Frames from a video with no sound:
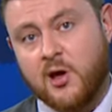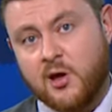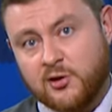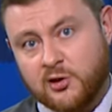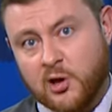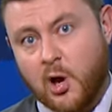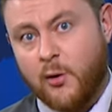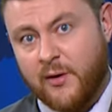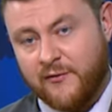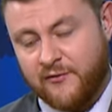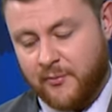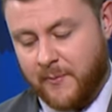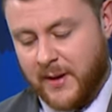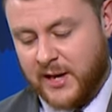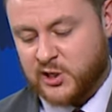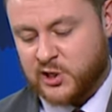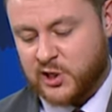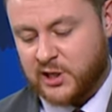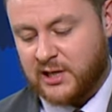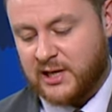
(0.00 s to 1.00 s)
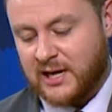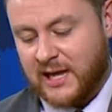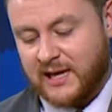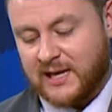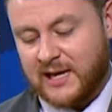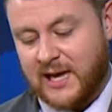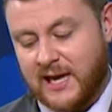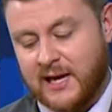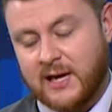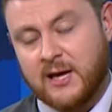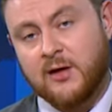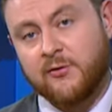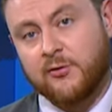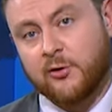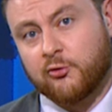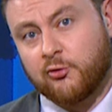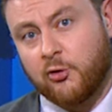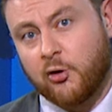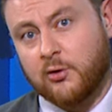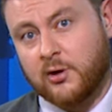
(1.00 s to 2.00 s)
no information linking the
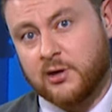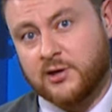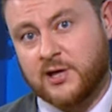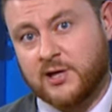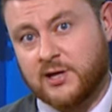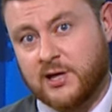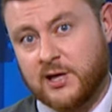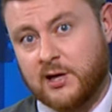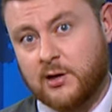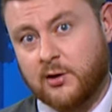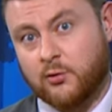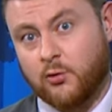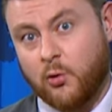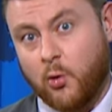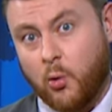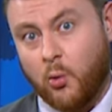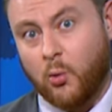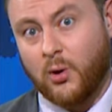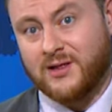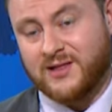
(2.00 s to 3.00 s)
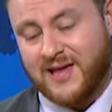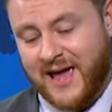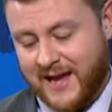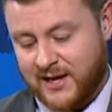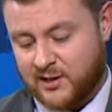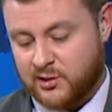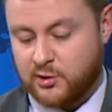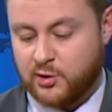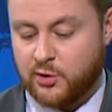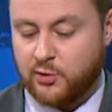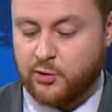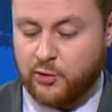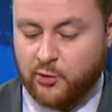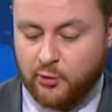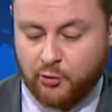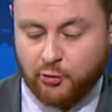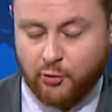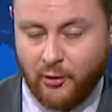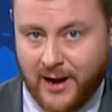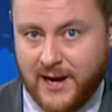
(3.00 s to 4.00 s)
Crocus City Hall attacks to
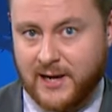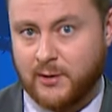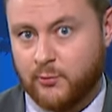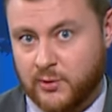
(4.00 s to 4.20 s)
Ukraine,